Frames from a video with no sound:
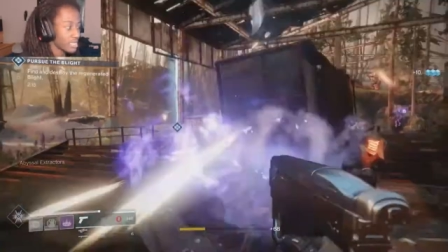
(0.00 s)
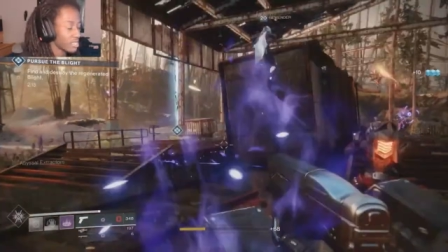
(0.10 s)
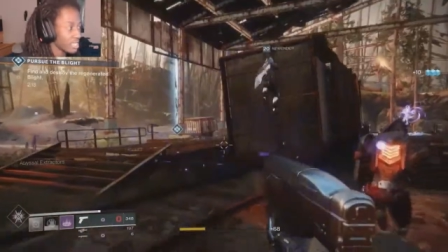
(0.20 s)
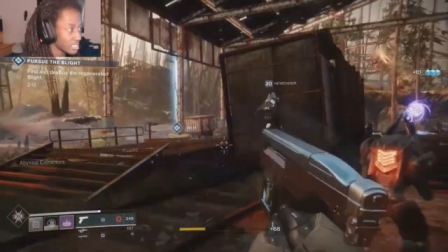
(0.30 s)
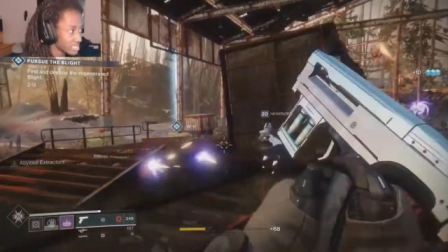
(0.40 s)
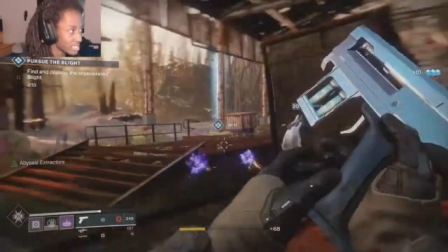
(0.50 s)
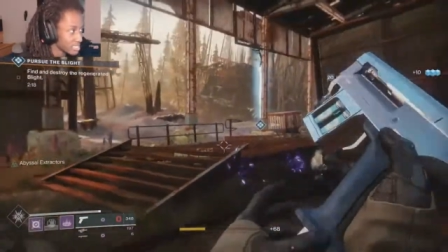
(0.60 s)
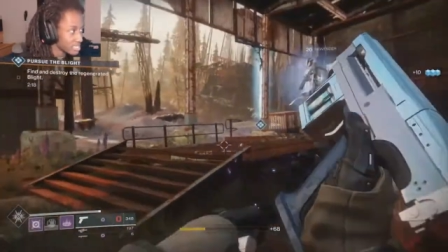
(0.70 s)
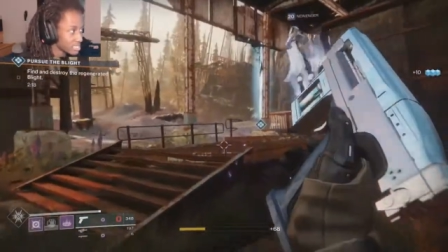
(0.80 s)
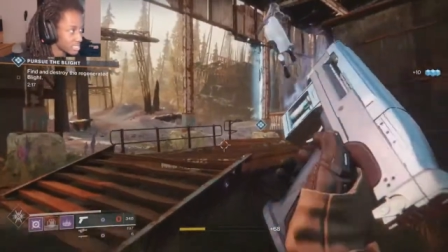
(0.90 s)
Now let's take
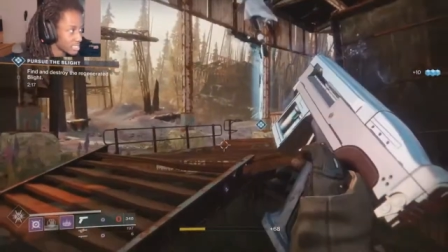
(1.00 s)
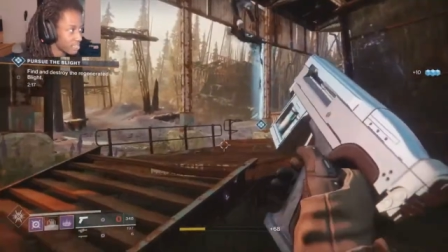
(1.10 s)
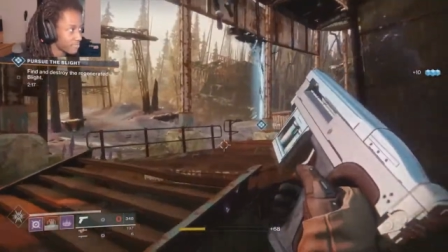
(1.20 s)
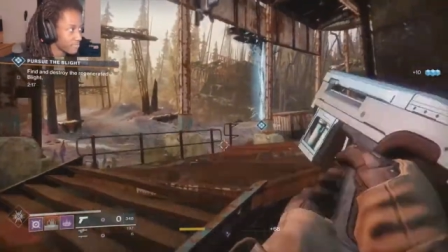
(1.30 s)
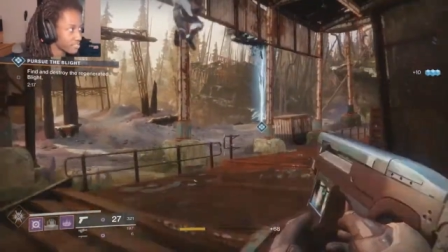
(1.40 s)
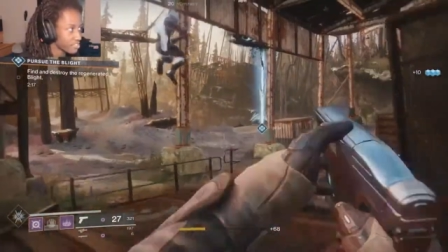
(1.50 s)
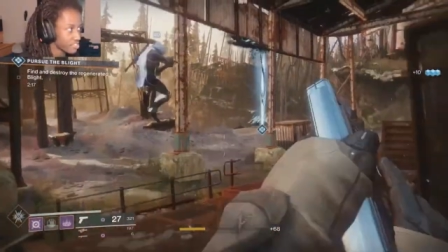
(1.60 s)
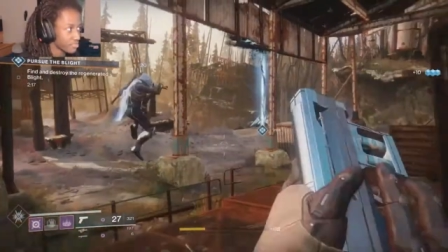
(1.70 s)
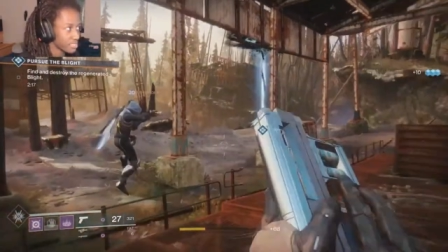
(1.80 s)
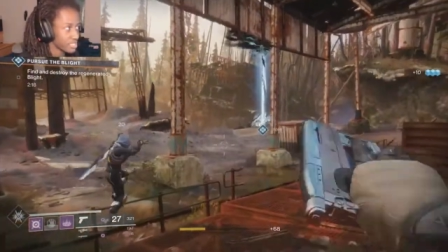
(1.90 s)
this a step
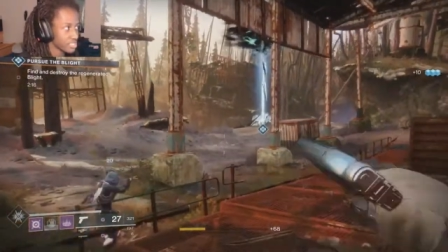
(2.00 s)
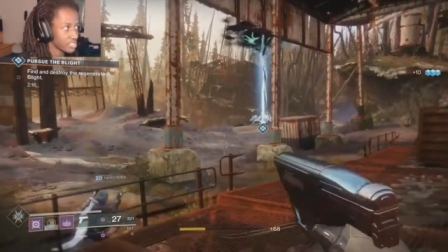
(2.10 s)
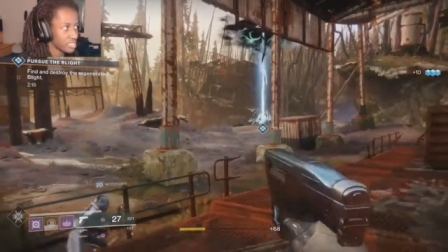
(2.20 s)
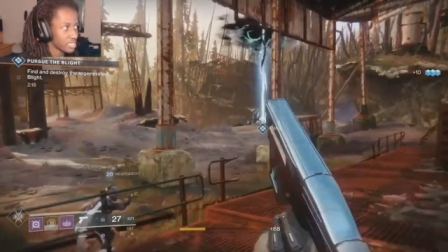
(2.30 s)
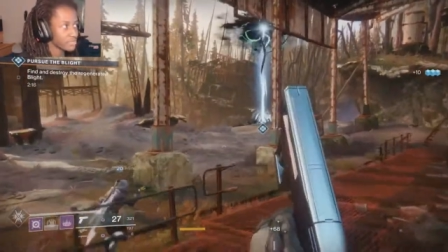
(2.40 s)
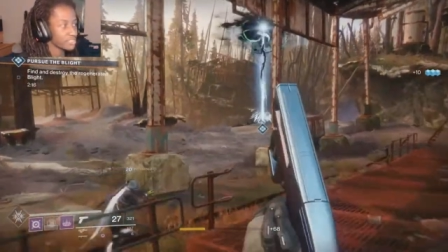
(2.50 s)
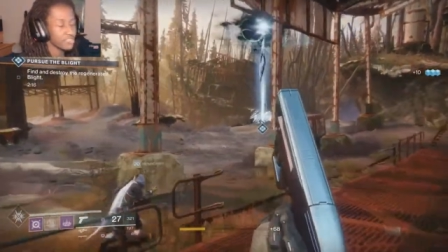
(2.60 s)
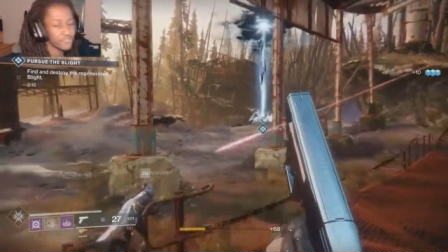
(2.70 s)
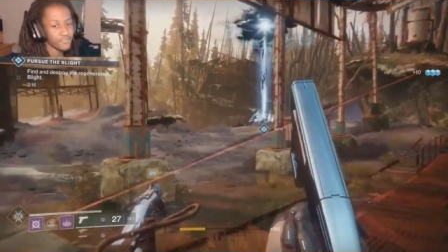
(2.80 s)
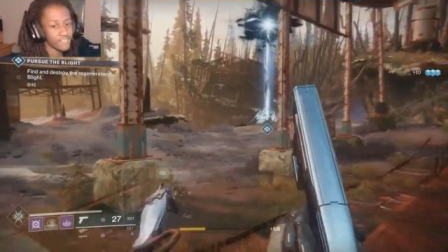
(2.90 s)
further, because there are a couple
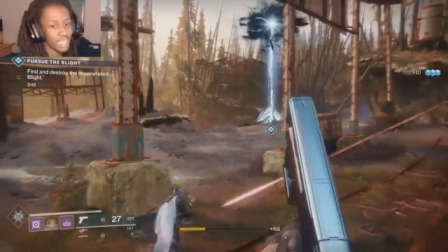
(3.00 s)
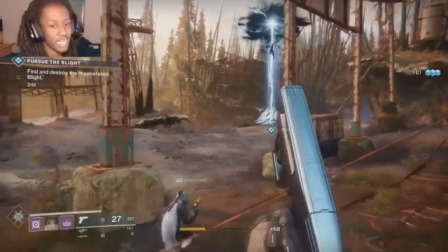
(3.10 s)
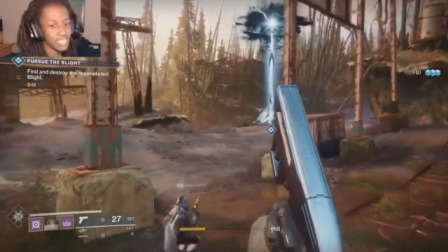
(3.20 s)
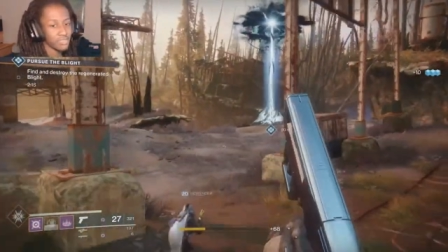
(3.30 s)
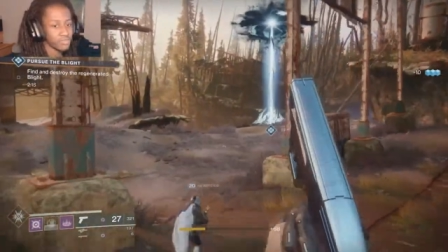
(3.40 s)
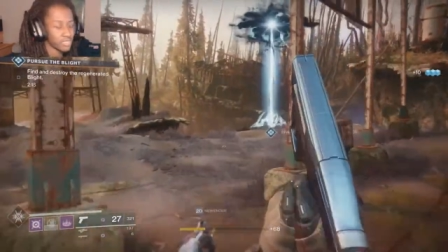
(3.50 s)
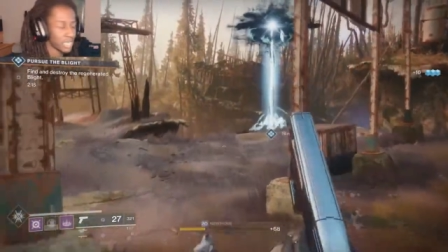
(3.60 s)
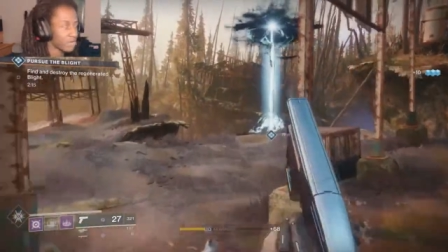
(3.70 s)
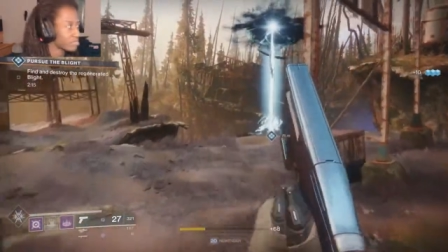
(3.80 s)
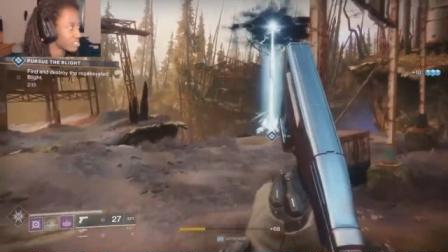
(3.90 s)
of items that
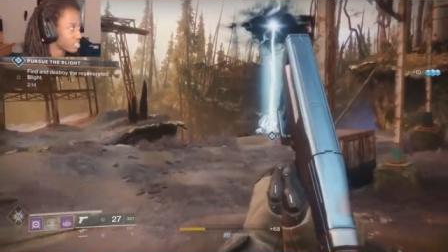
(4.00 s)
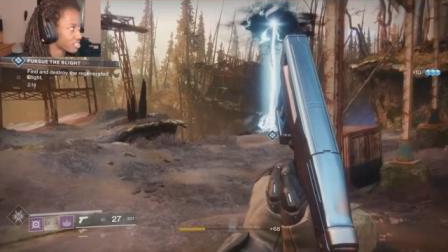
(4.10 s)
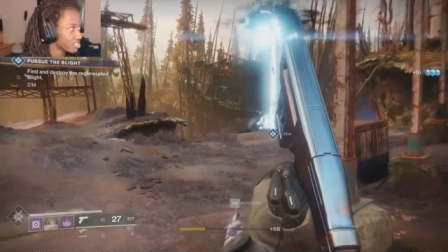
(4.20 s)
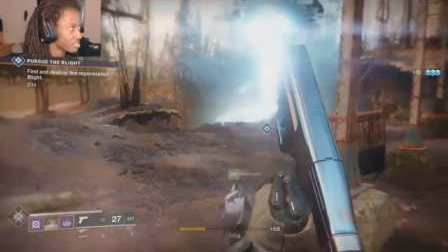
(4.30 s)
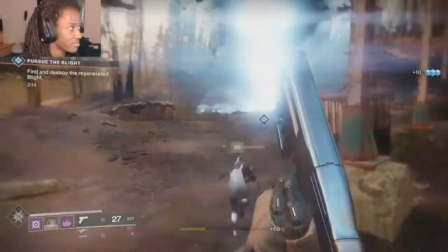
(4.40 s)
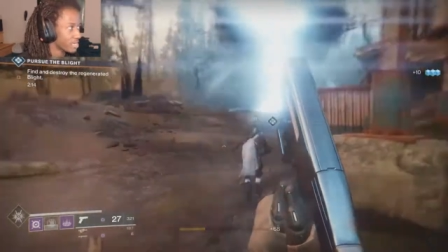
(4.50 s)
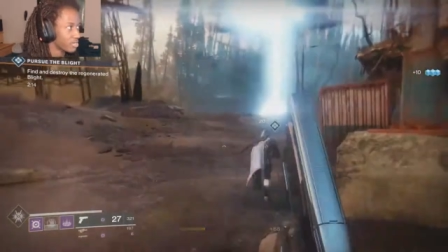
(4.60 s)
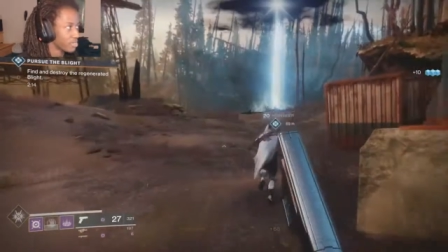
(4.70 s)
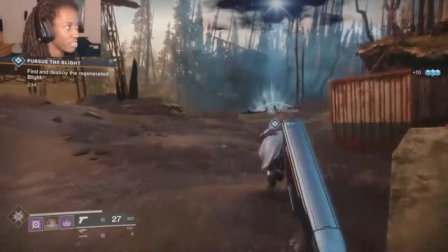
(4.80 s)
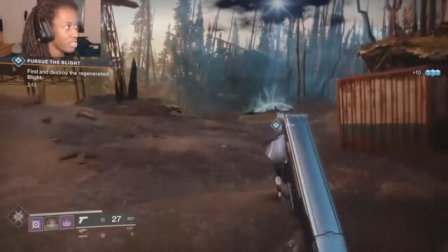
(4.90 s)
I want to talk to you about